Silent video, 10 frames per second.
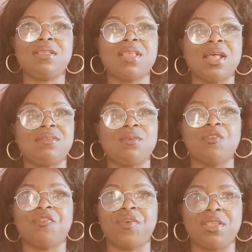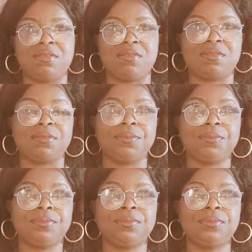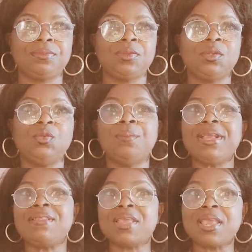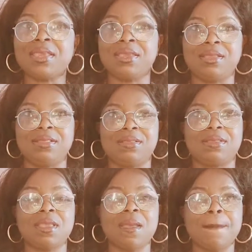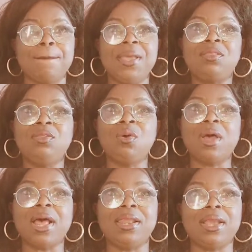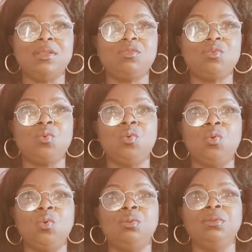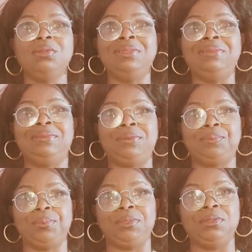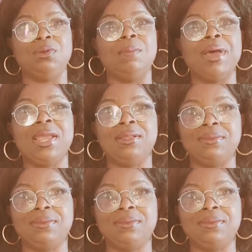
as offense. You might take it, but don't allow it to grow deep in your mind.